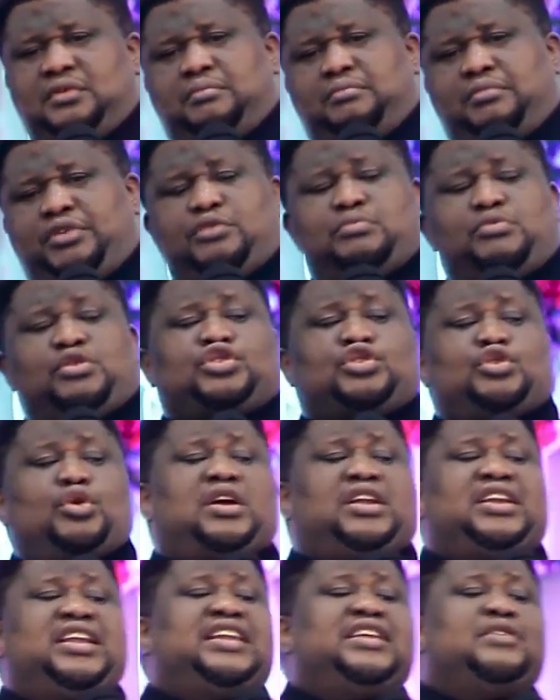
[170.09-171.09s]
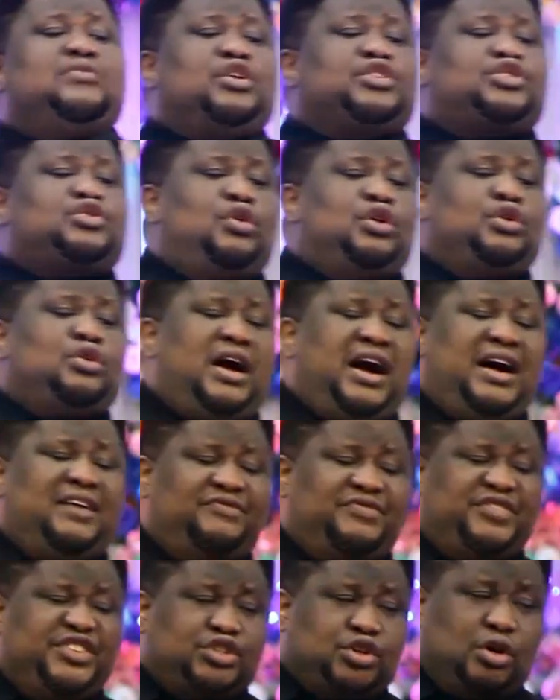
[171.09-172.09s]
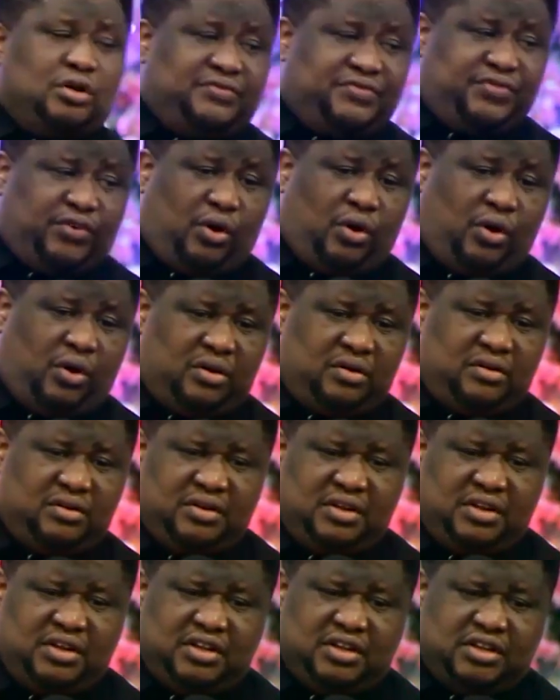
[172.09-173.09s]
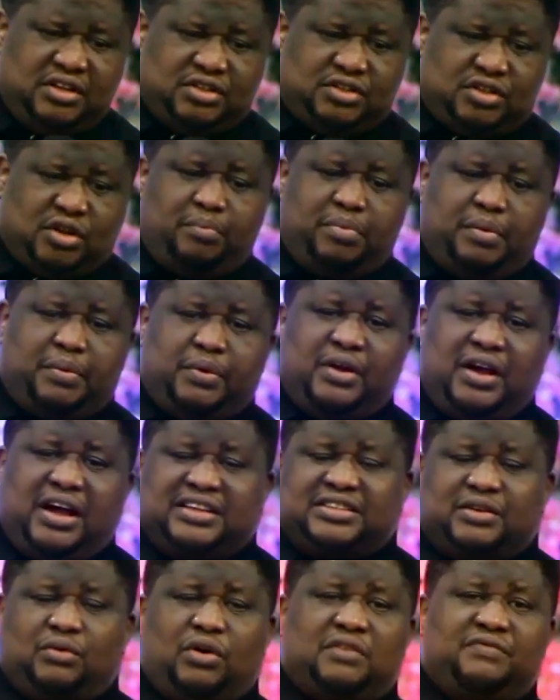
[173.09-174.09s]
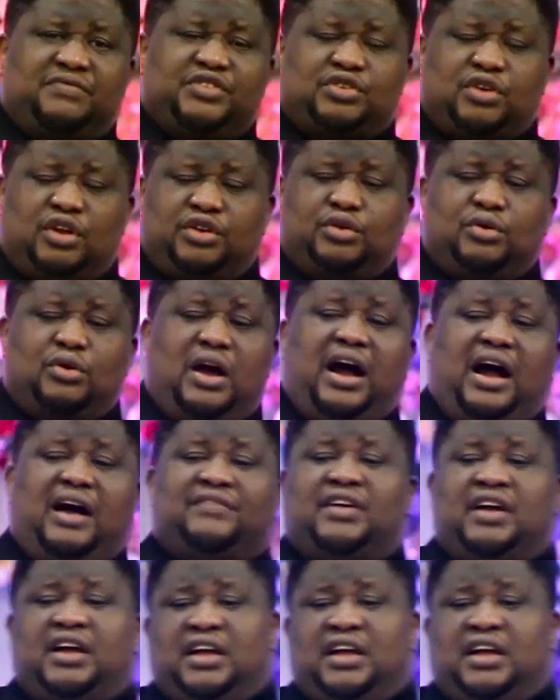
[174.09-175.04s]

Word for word: But you must know clearly what you want to have vision for. Some people you ask them, What vision do you have?